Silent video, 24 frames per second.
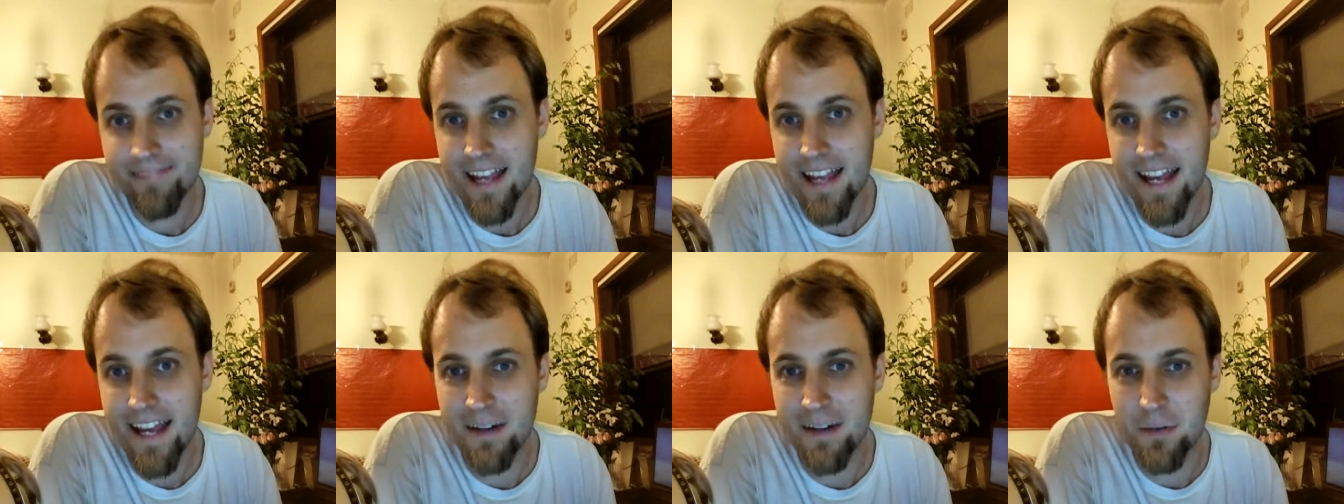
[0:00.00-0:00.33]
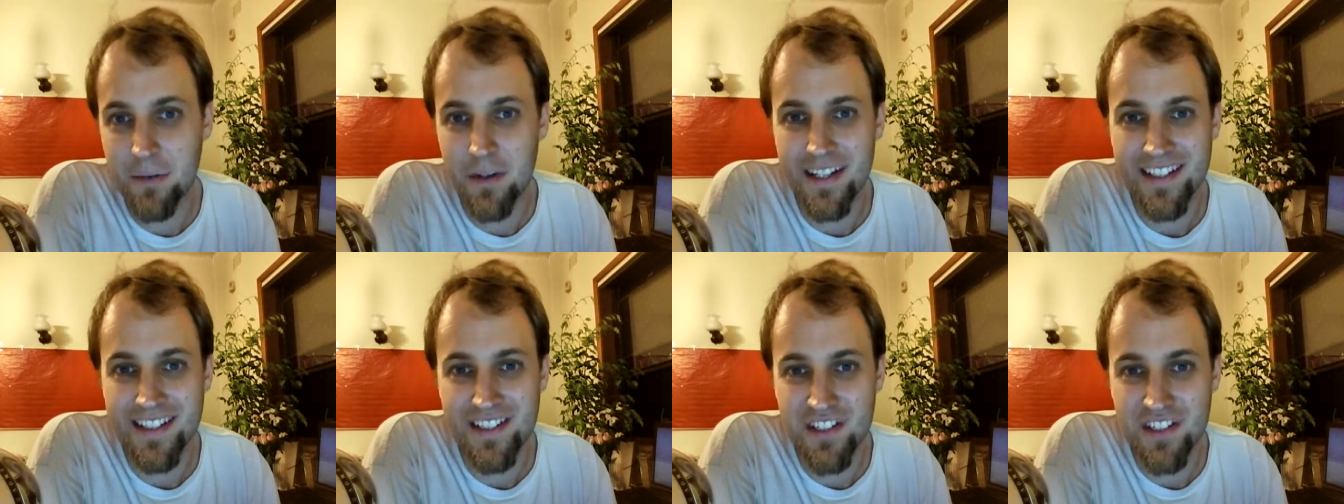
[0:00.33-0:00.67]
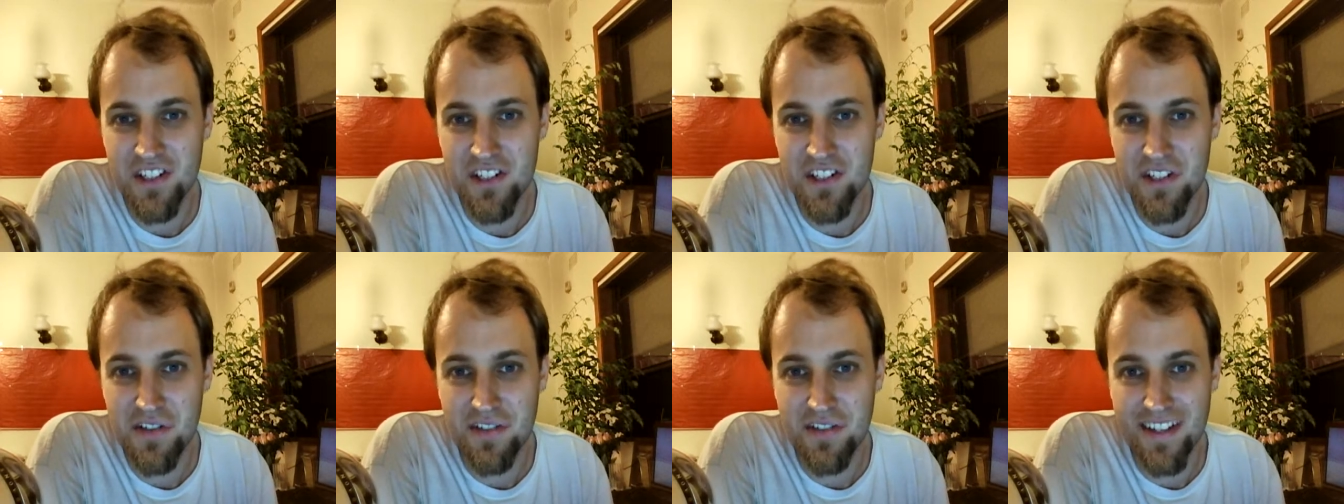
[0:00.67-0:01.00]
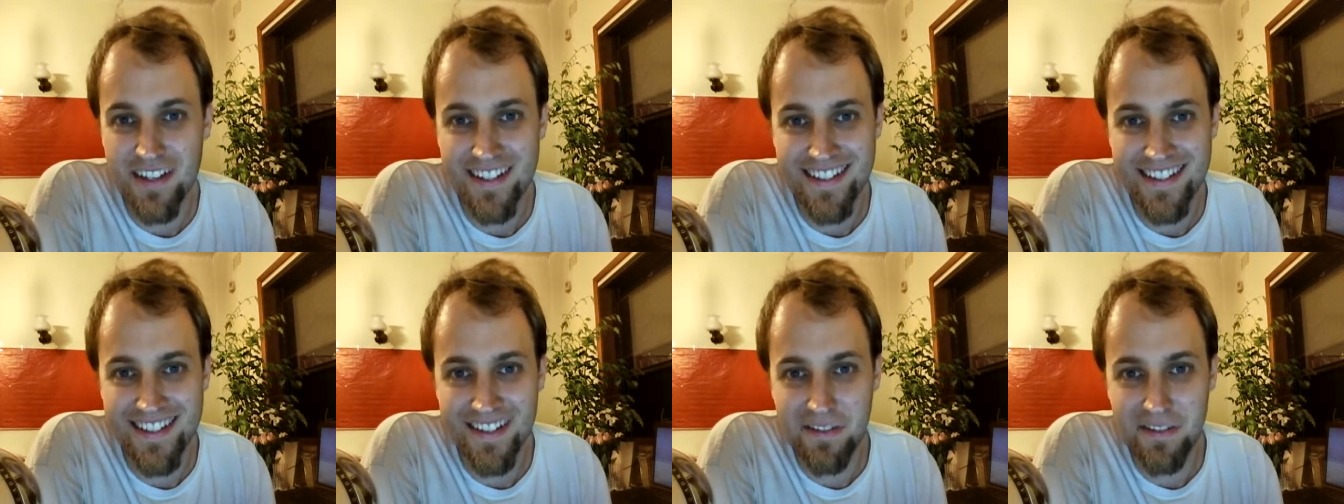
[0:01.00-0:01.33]
anyways church of
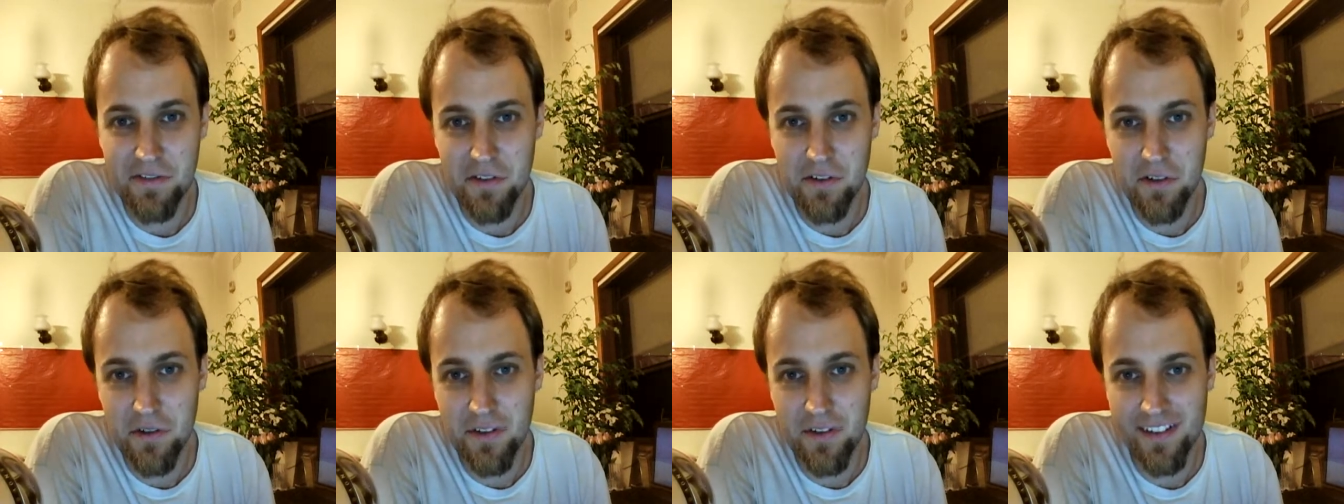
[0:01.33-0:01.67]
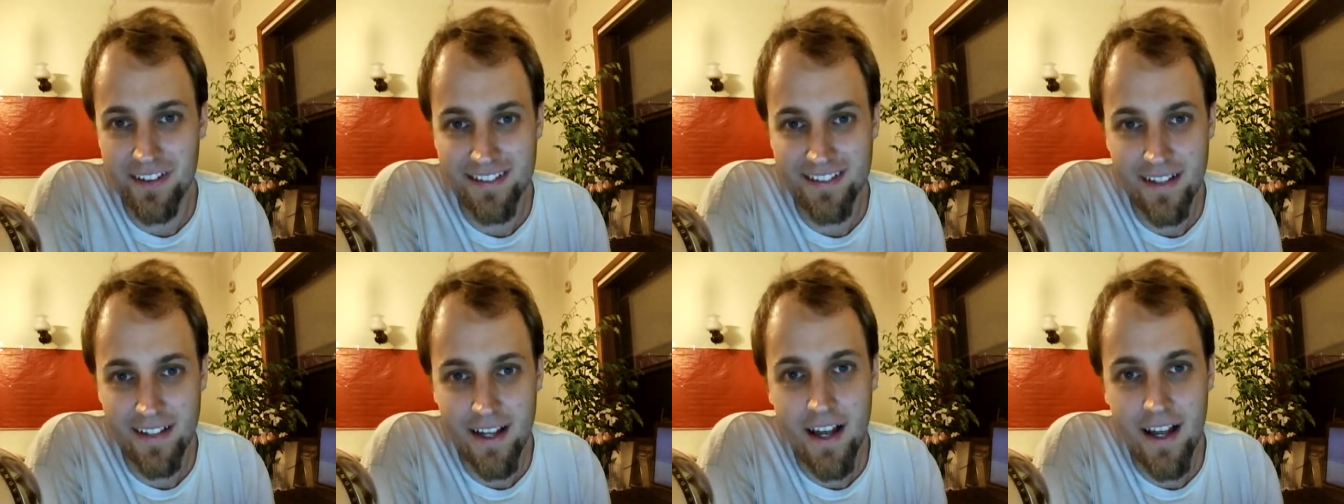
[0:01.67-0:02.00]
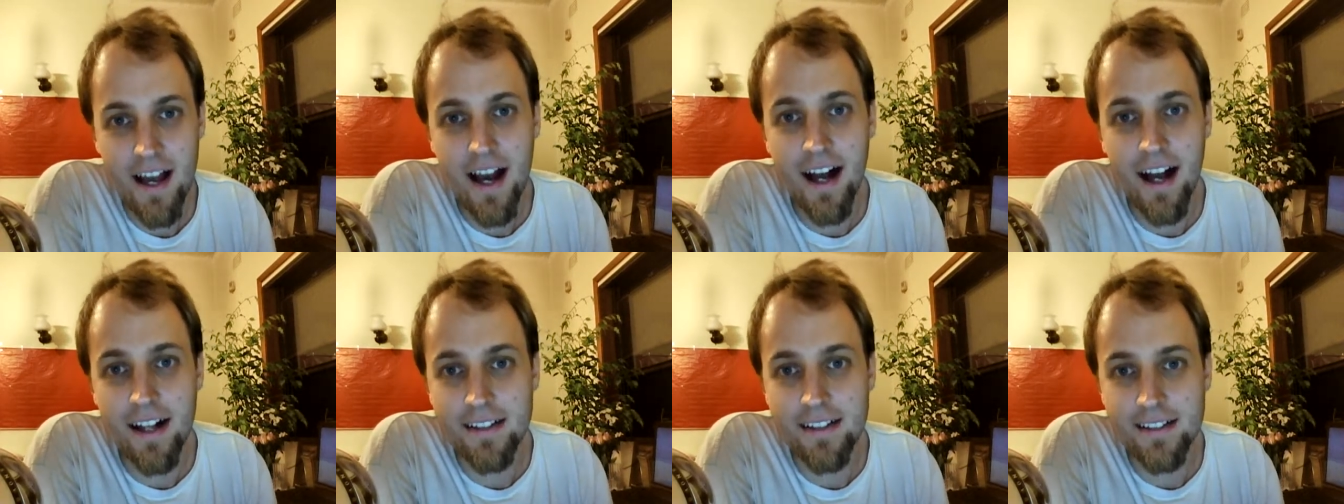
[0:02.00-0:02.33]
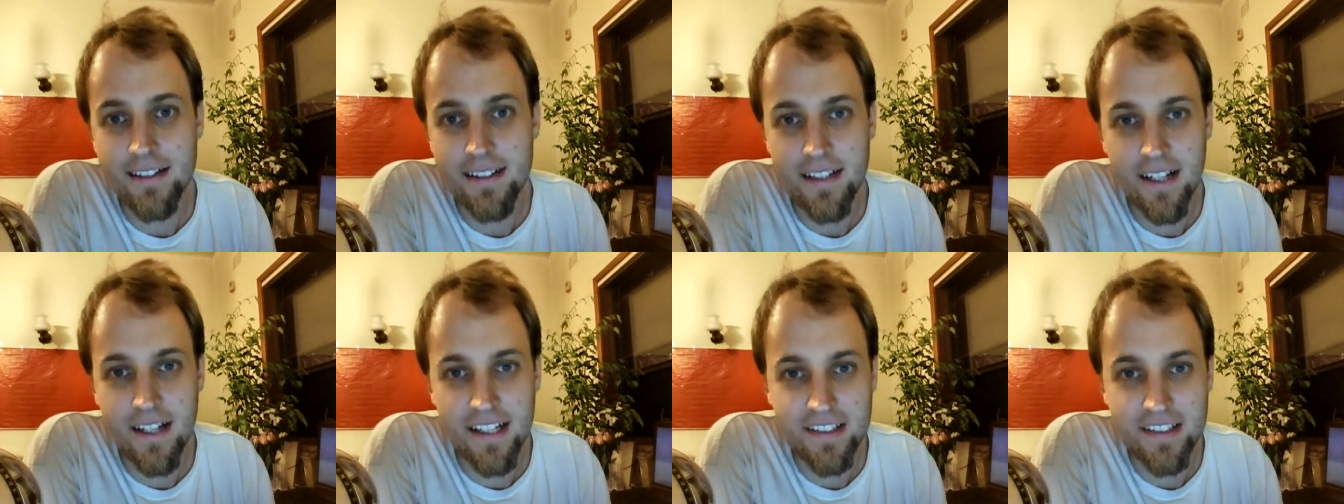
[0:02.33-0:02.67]
stfu i'll
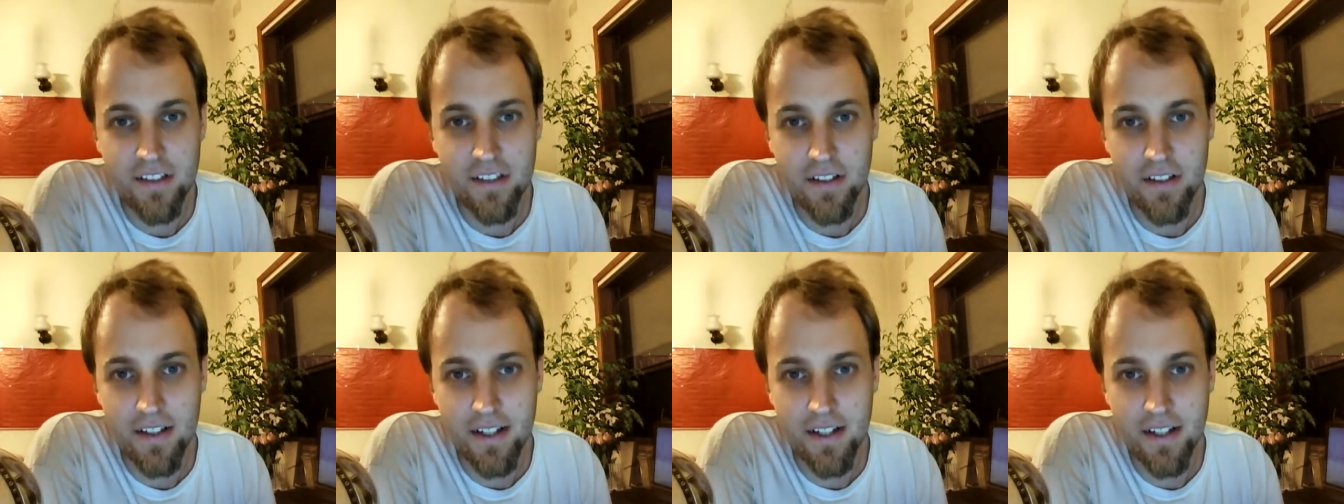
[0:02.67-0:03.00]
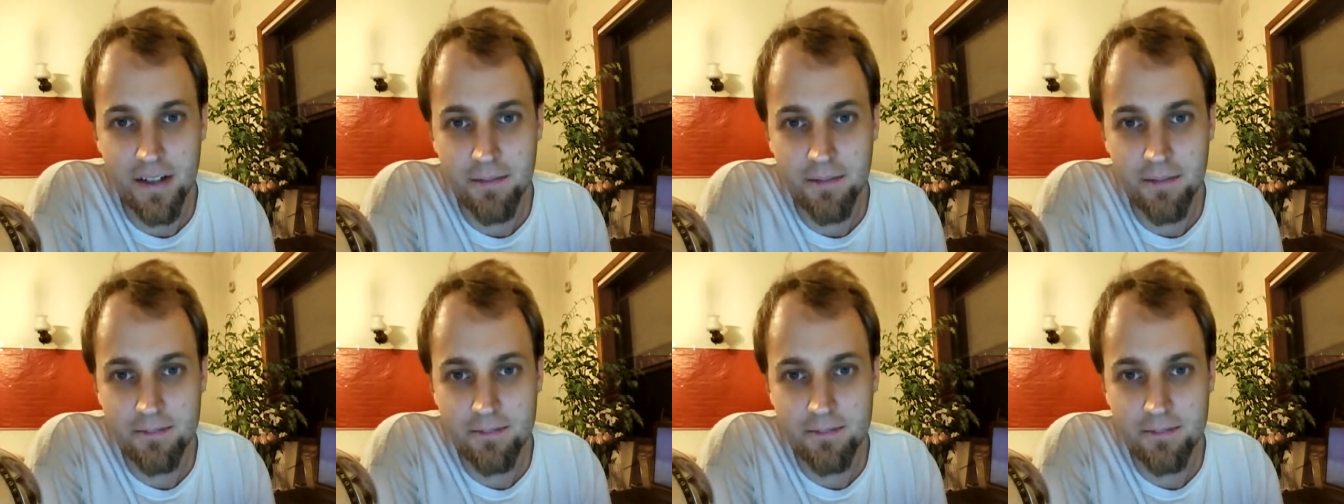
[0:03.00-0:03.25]
see you guys all later